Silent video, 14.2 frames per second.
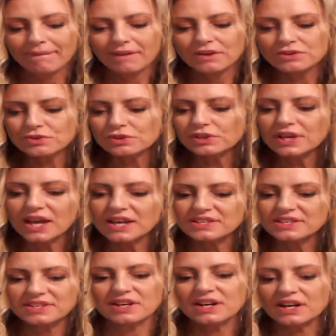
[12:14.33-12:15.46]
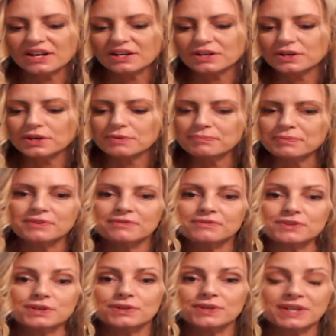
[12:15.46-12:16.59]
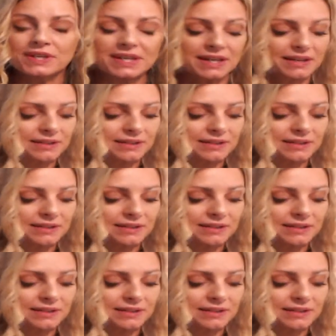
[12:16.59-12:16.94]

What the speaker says: truly has their heart open for you here.